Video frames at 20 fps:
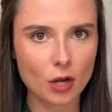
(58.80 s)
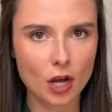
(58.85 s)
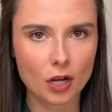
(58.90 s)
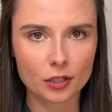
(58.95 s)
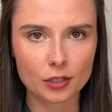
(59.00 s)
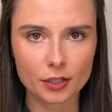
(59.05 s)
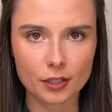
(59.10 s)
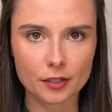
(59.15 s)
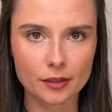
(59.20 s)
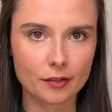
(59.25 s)

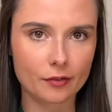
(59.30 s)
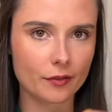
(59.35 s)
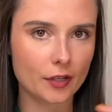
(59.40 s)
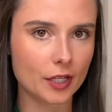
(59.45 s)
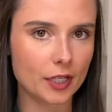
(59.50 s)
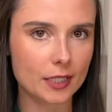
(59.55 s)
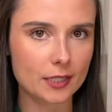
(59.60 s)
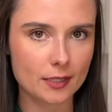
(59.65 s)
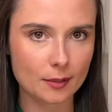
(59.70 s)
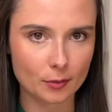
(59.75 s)
color. They're
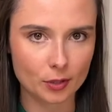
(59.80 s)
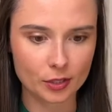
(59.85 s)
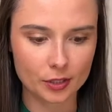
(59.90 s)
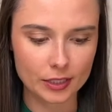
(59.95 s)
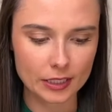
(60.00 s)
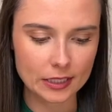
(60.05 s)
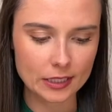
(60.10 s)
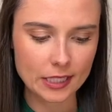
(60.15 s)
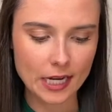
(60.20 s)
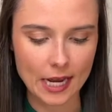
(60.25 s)
very
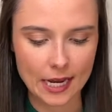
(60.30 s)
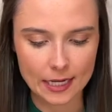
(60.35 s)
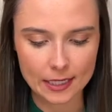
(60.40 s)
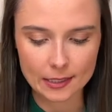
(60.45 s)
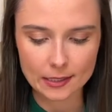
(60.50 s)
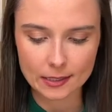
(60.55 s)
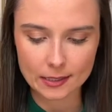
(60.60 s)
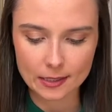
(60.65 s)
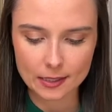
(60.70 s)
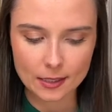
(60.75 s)
similar in
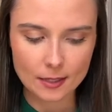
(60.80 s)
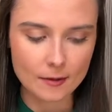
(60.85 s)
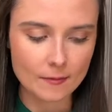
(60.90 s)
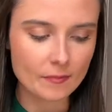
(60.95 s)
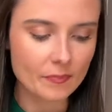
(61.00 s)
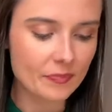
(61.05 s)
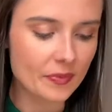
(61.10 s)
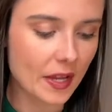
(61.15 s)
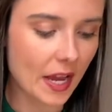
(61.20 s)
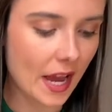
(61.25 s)
taste.
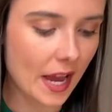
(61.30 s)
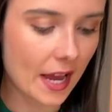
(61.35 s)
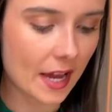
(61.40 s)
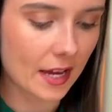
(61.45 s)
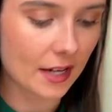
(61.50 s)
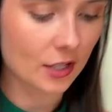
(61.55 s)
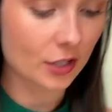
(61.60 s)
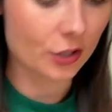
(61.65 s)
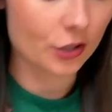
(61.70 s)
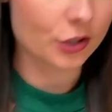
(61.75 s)
And